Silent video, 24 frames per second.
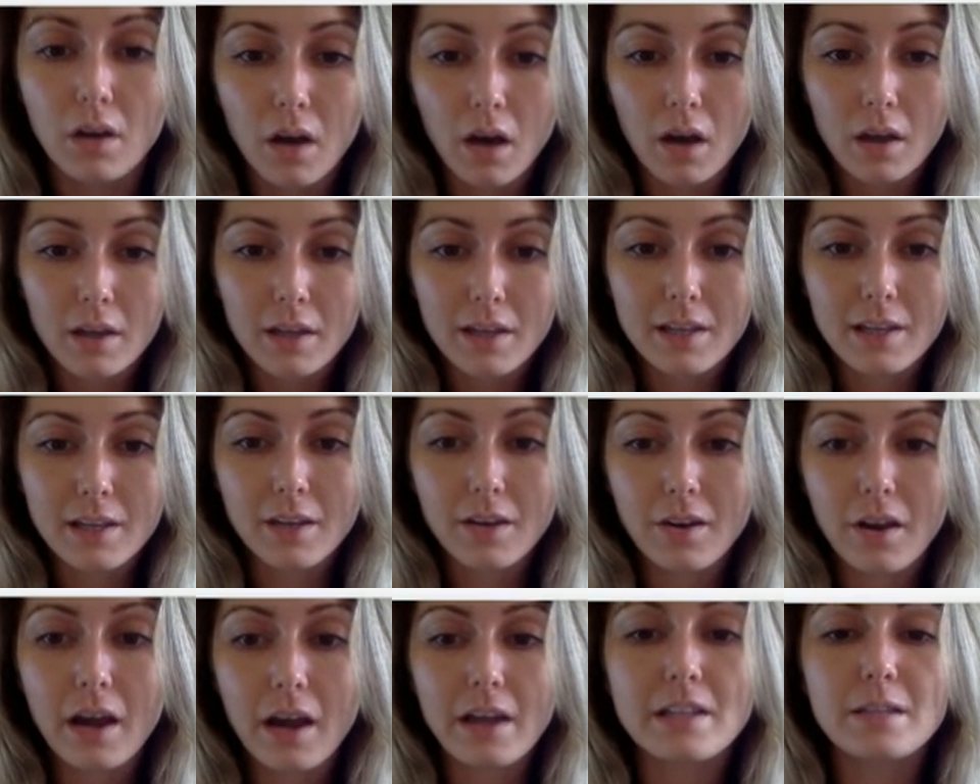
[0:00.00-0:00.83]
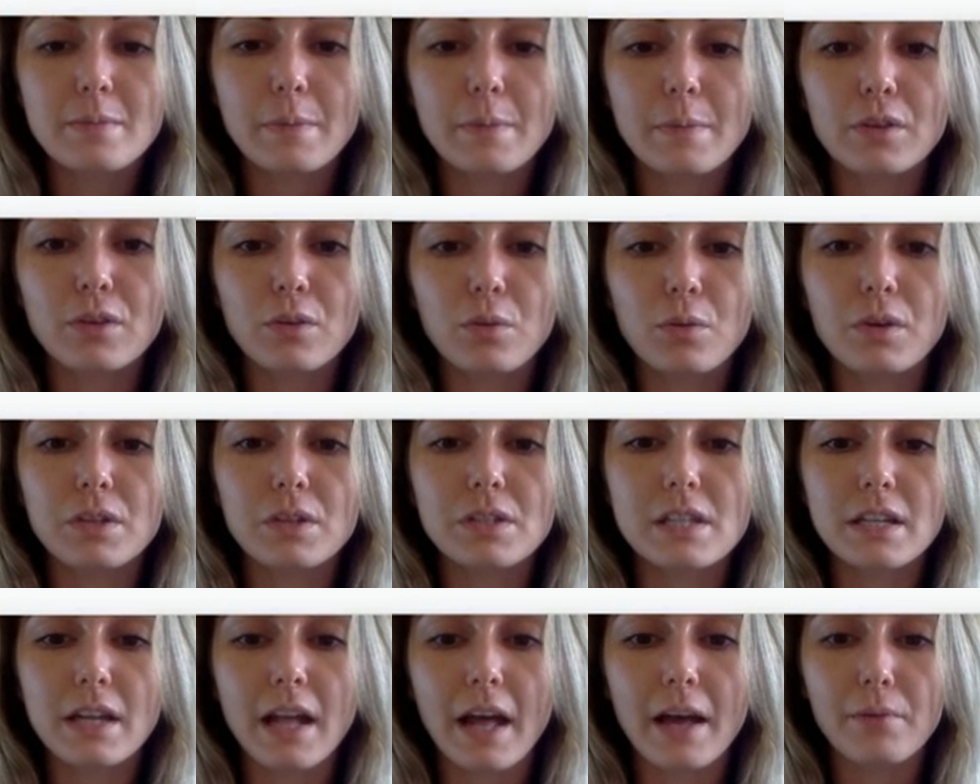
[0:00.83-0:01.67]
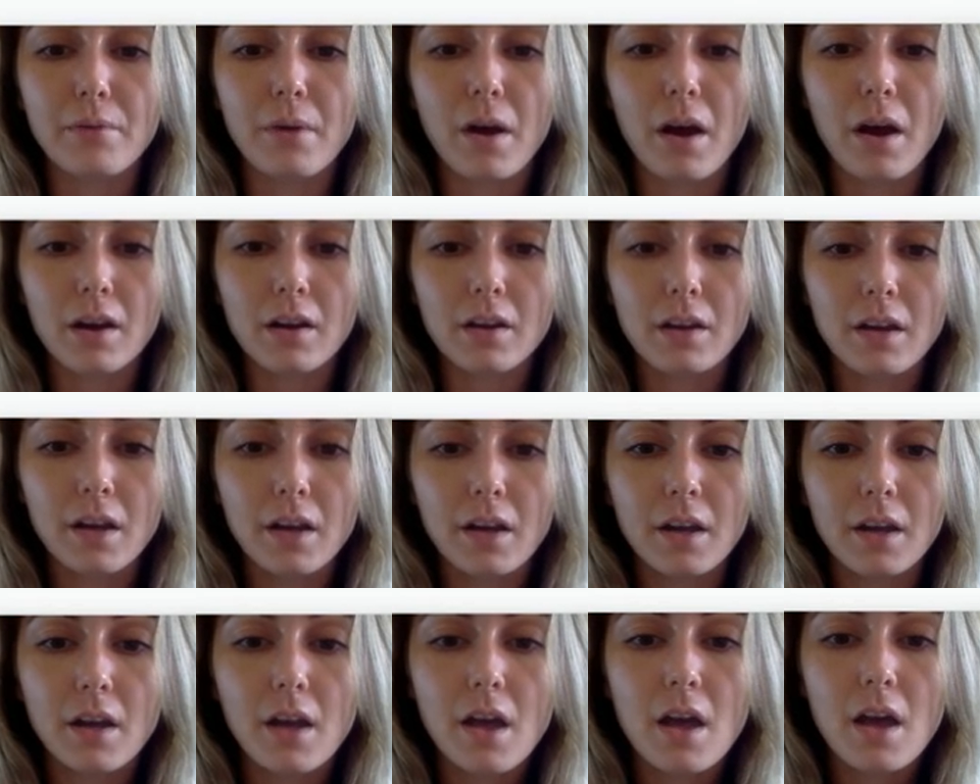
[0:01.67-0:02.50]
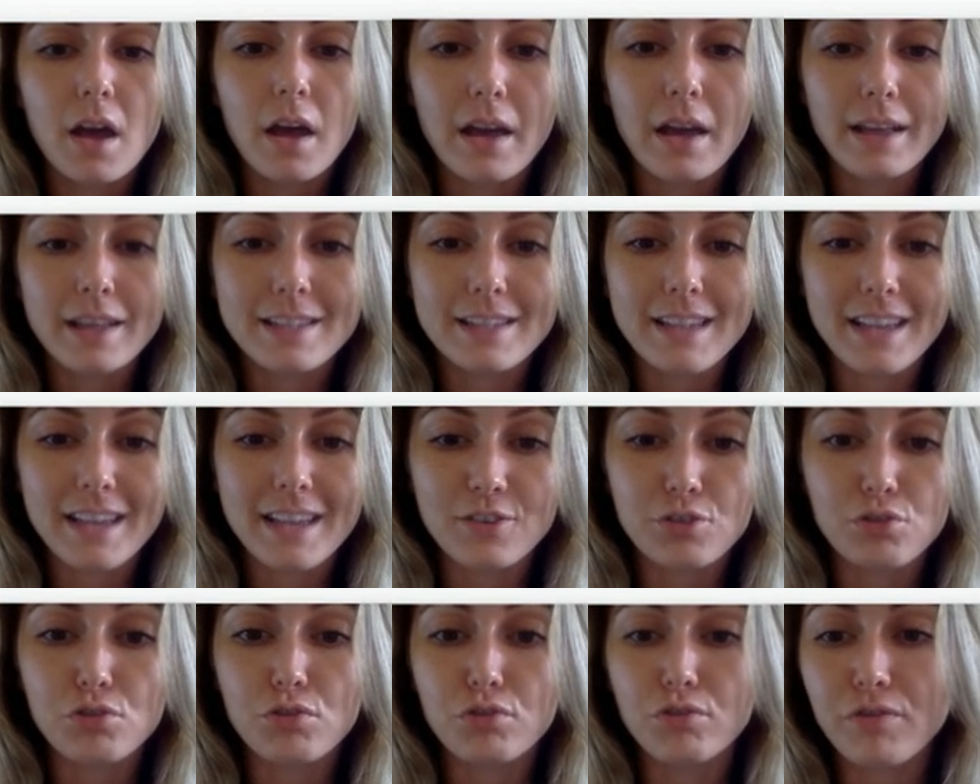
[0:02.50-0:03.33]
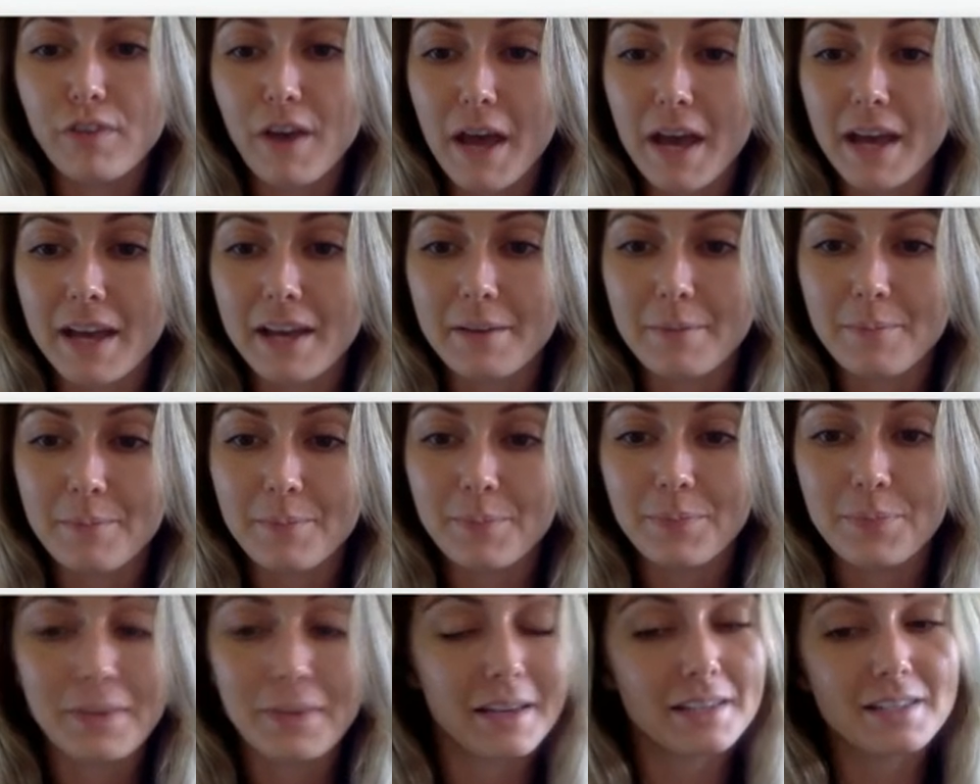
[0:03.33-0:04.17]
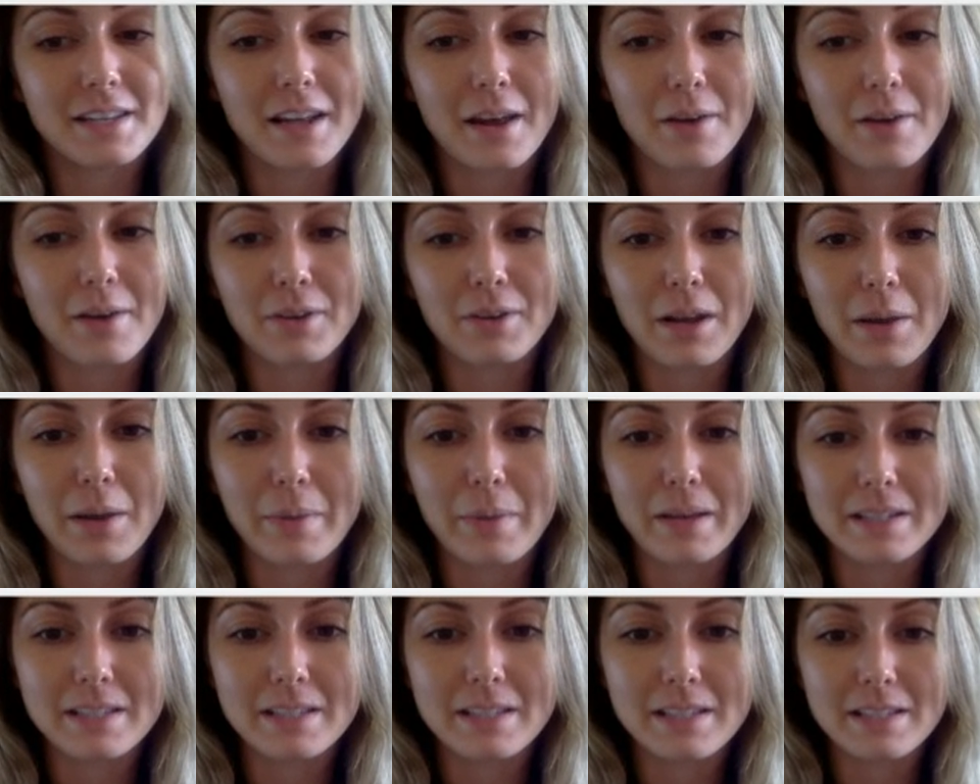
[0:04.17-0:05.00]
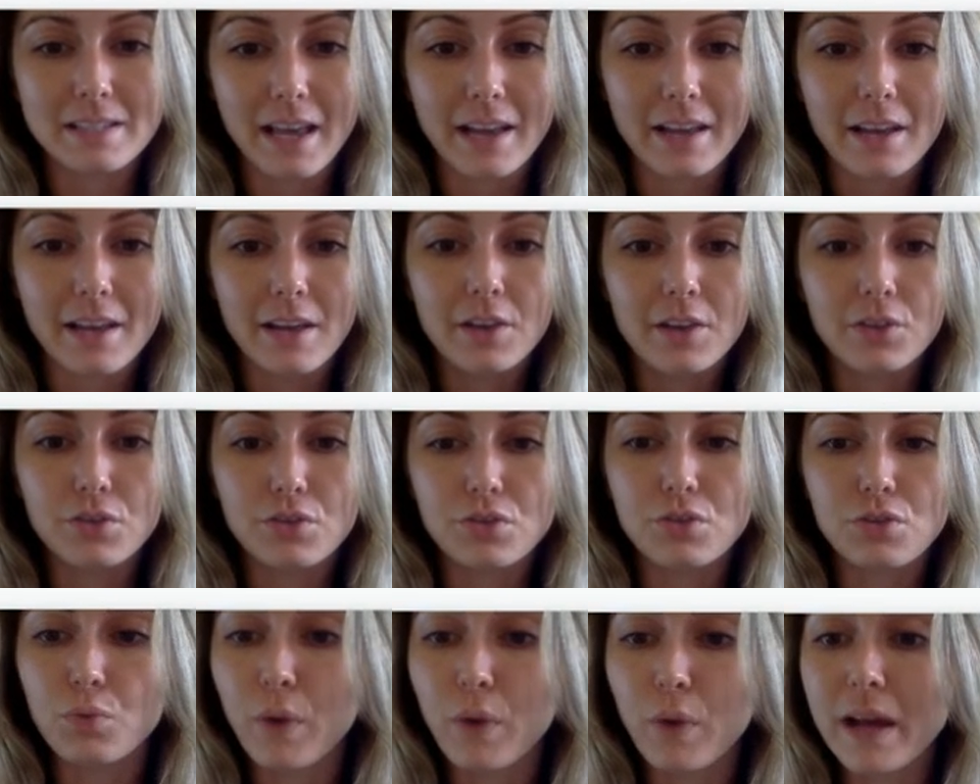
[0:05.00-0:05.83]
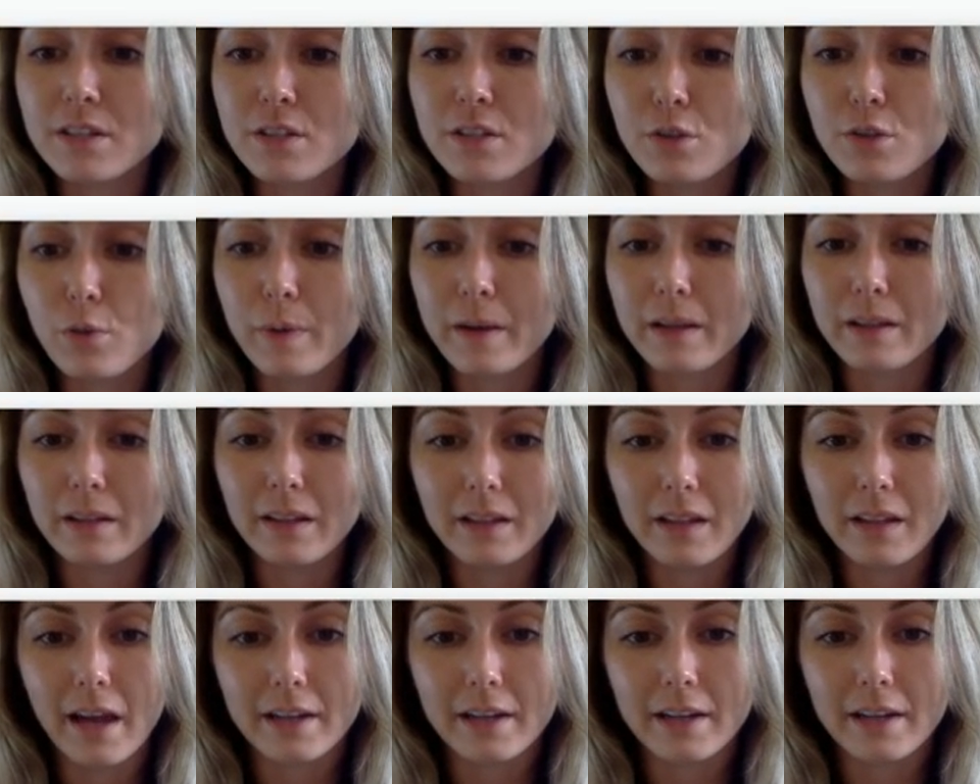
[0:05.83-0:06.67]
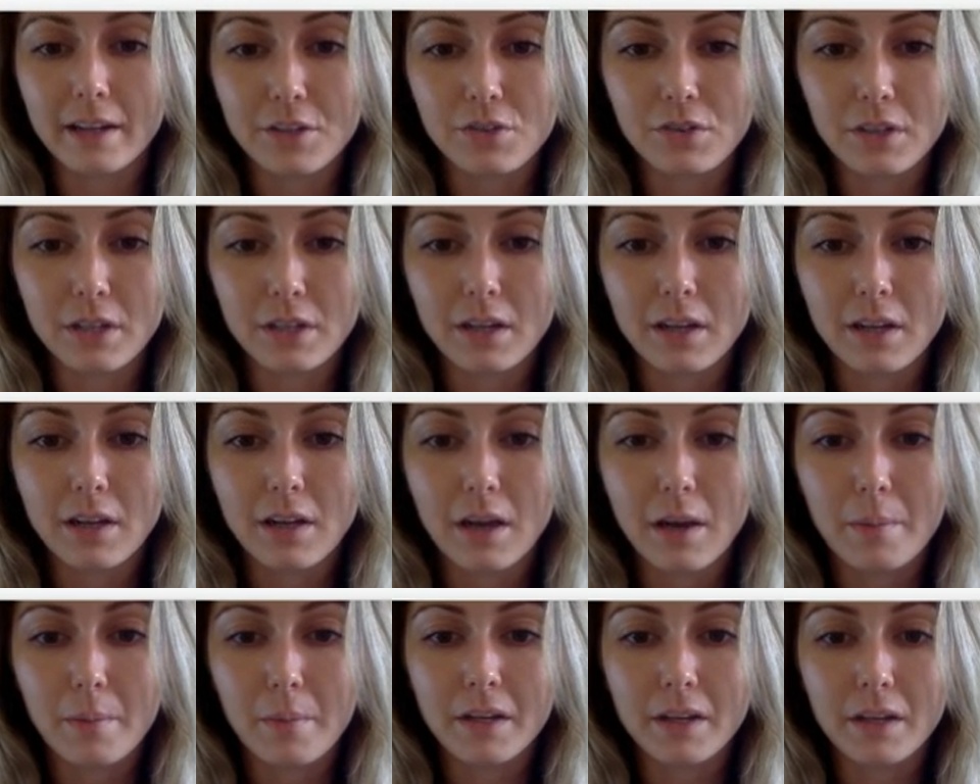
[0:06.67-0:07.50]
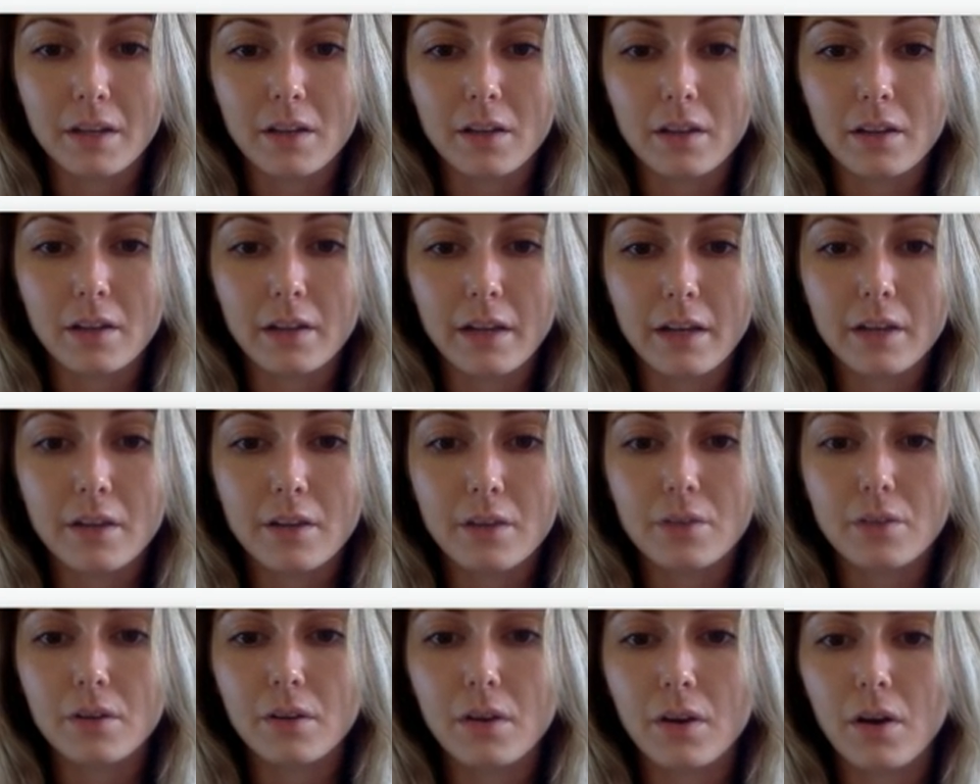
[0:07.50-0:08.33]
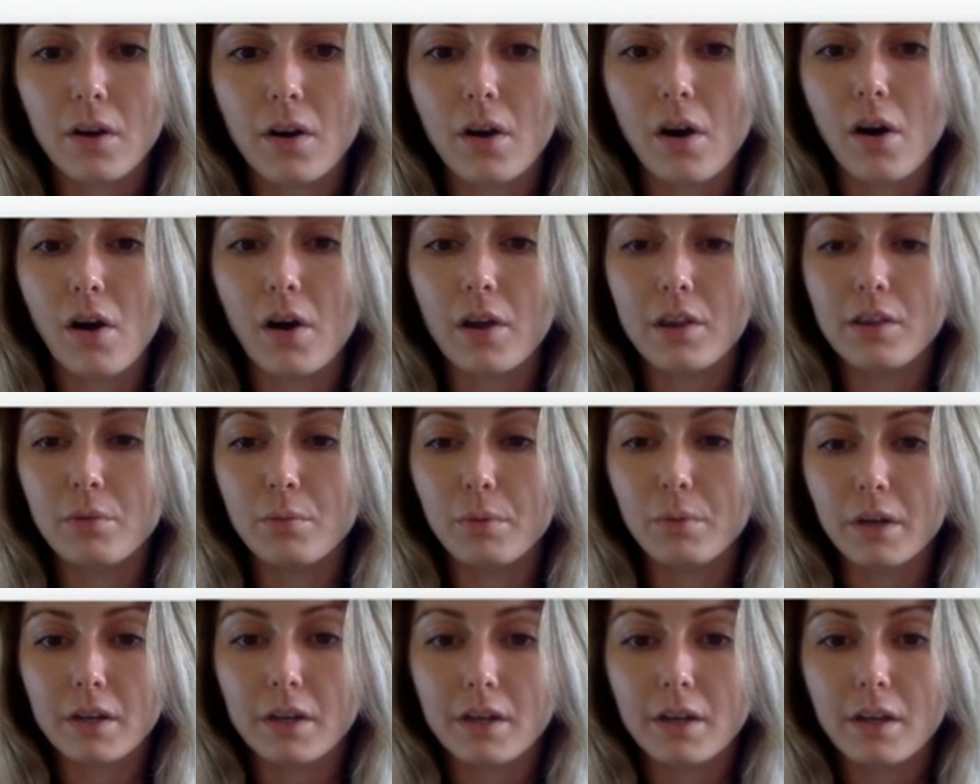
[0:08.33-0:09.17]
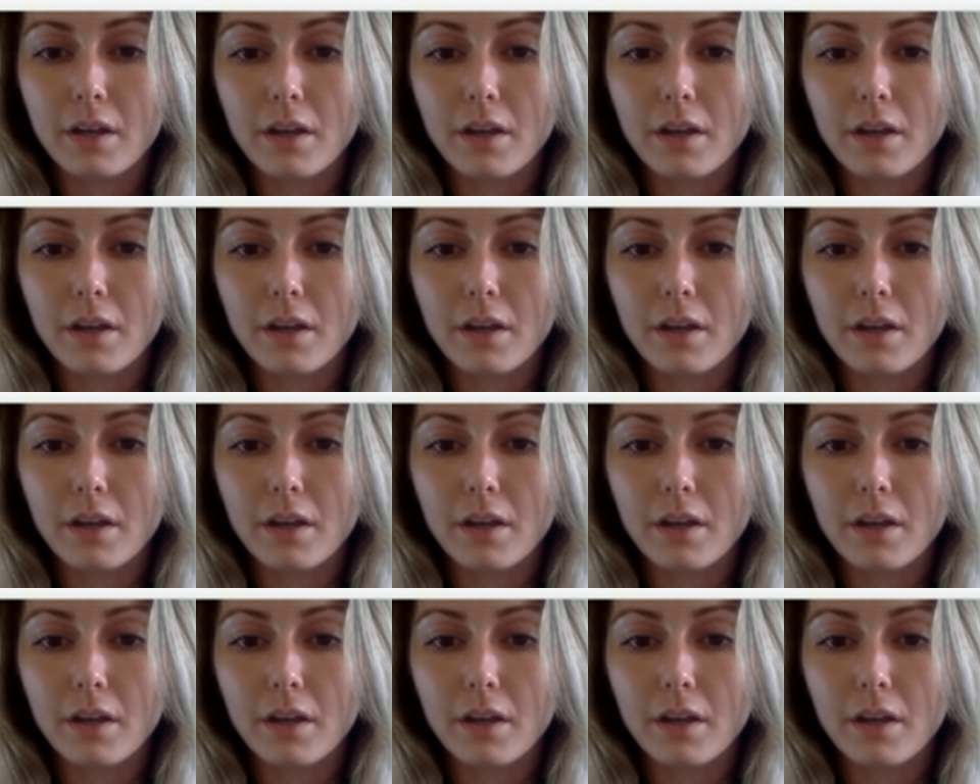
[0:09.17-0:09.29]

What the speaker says: here I spelt the word today wrong. It says touffe. That's not what I meant to say. There's a red squiggly line under it. I'm going to click on the word.